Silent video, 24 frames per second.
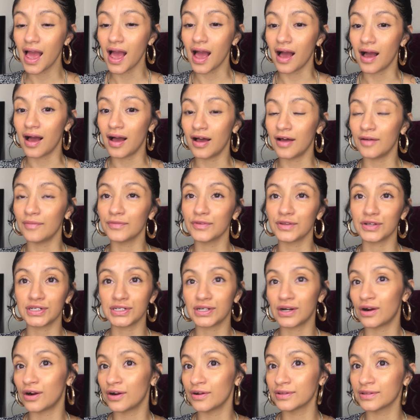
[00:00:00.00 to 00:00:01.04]
There
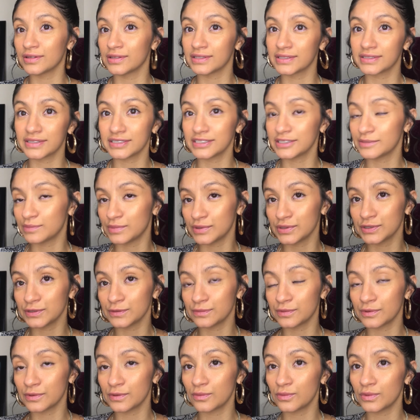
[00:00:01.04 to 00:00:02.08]
are the
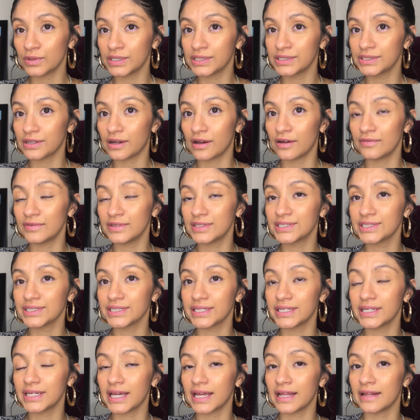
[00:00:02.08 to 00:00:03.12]
disposable ones,
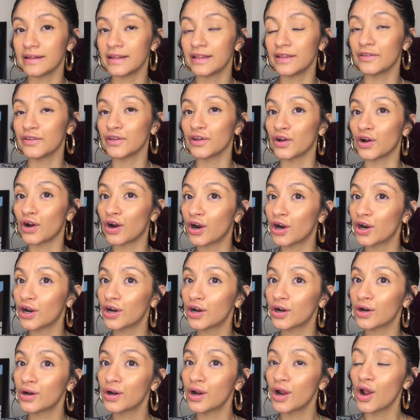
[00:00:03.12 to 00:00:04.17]
obviously, and then there
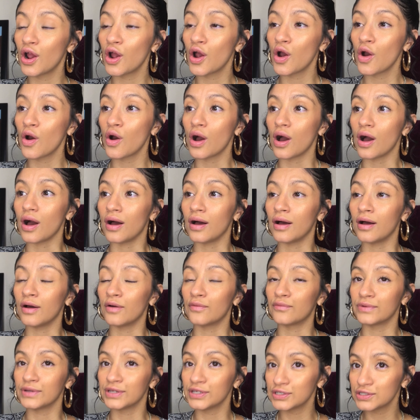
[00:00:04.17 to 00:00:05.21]
are
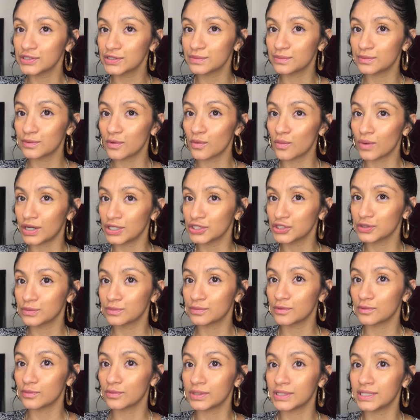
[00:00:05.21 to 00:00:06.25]
reusable,
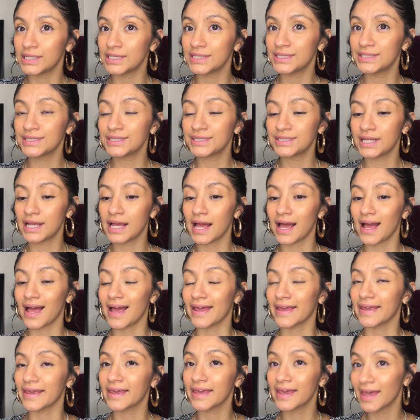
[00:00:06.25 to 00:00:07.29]
washable ones.
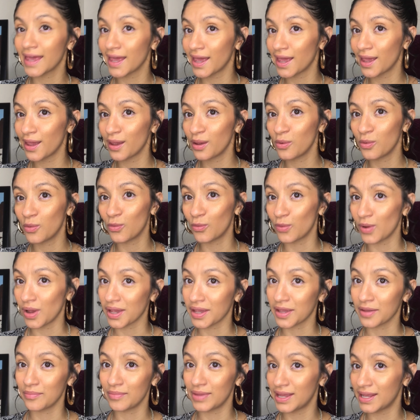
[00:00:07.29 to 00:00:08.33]
I can't
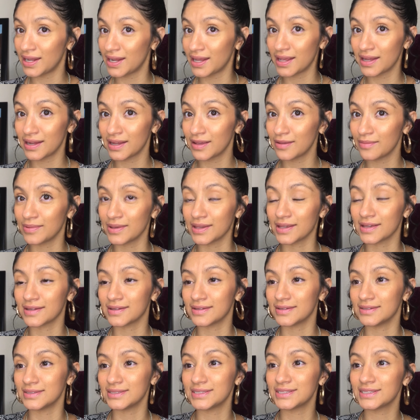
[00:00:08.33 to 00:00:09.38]
recommend any
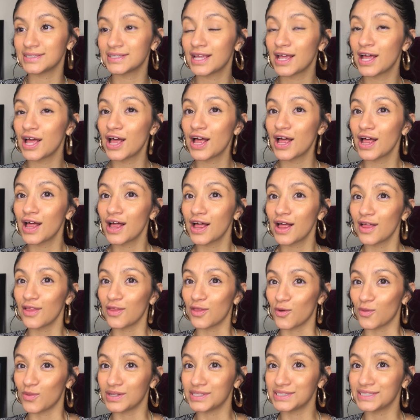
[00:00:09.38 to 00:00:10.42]
because the
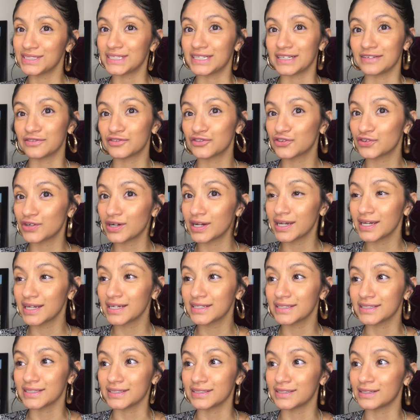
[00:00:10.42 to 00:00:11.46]
ones that I've tried
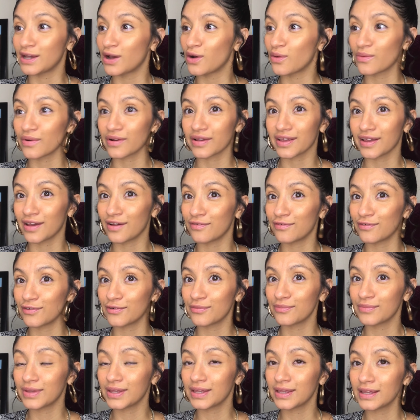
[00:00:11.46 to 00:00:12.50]
did not work out for
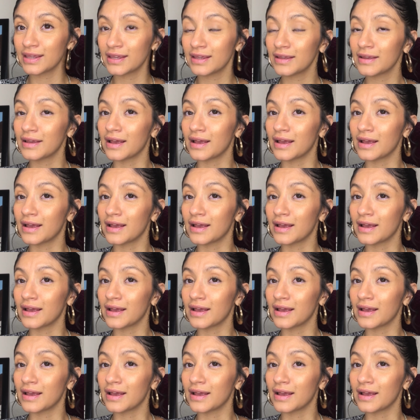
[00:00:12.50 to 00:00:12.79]
me.